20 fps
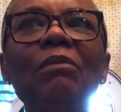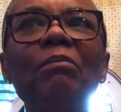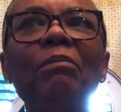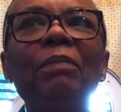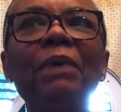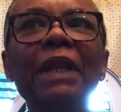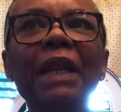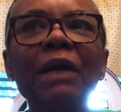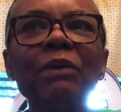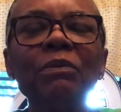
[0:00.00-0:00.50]

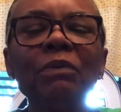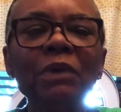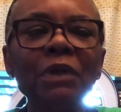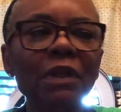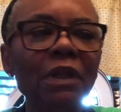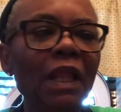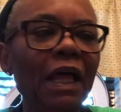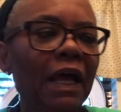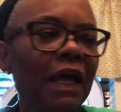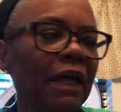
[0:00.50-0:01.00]
But I
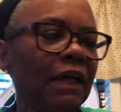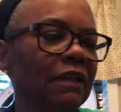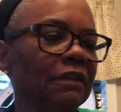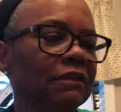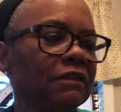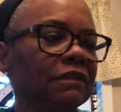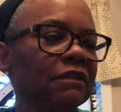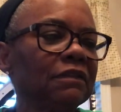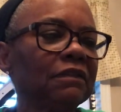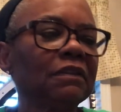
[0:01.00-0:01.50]

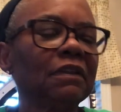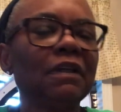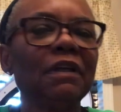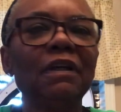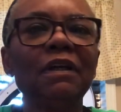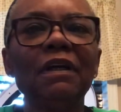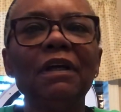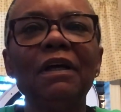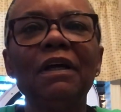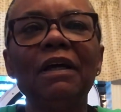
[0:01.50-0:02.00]
realized
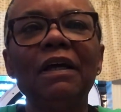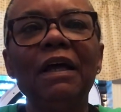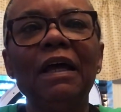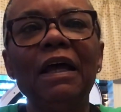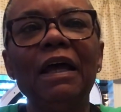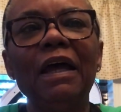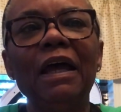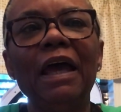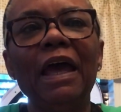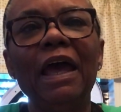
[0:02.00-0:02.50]

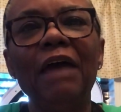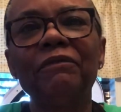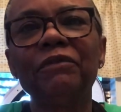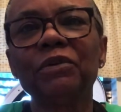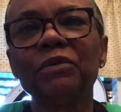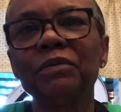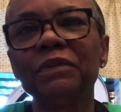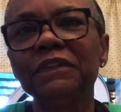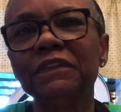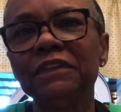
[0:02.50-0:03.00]
after
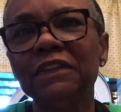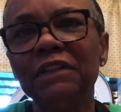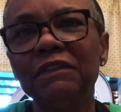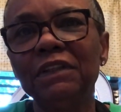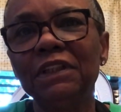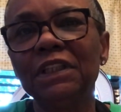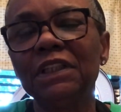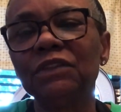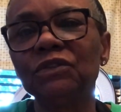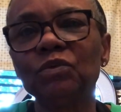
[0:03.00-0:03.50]

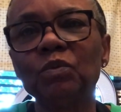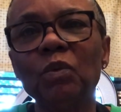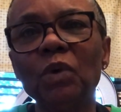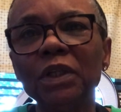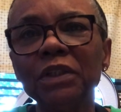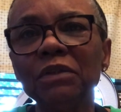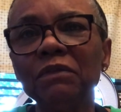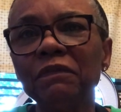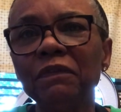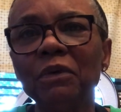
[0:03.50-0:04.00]
receiving this
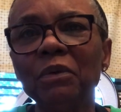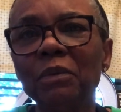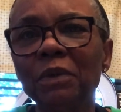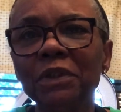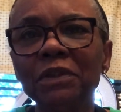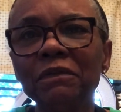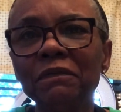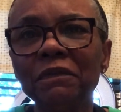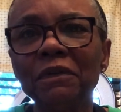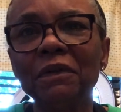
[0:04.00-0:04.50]
wonderful,
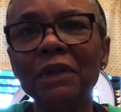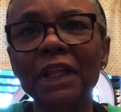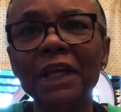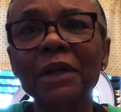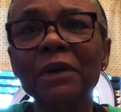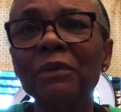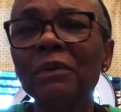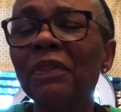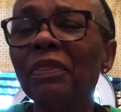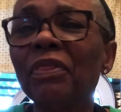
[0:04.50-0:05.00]
wonderful
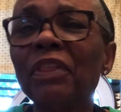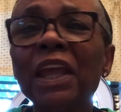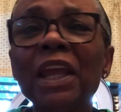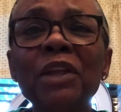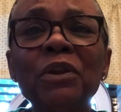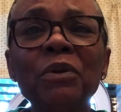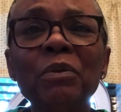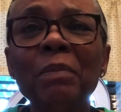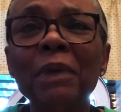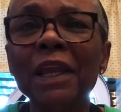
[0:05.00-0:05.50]
letter, and
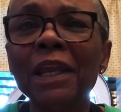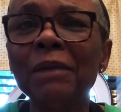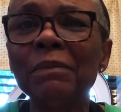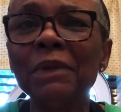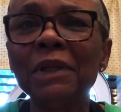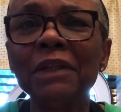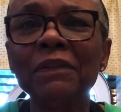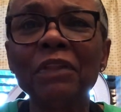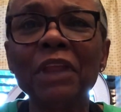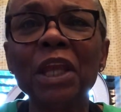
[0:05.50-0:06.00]
thank you,
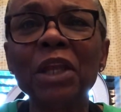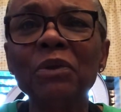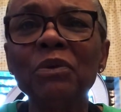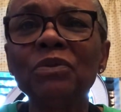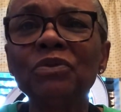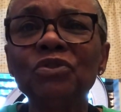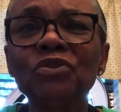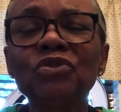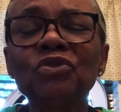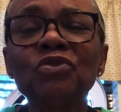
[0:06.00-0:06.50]
baby, thank you
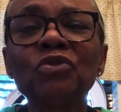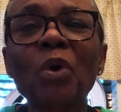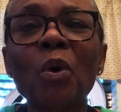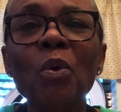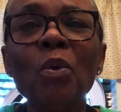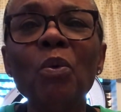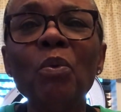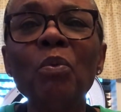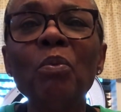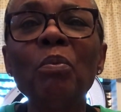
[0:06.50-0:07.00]

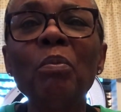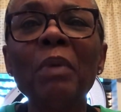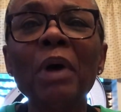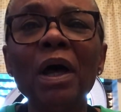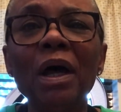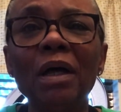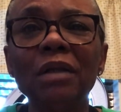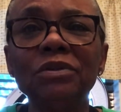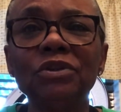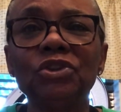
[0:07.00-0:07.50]
so
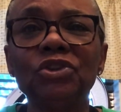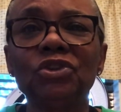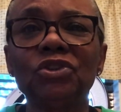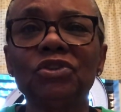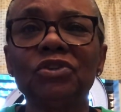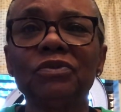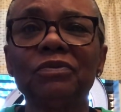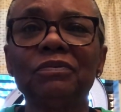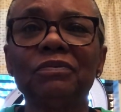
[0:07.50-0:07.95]
much,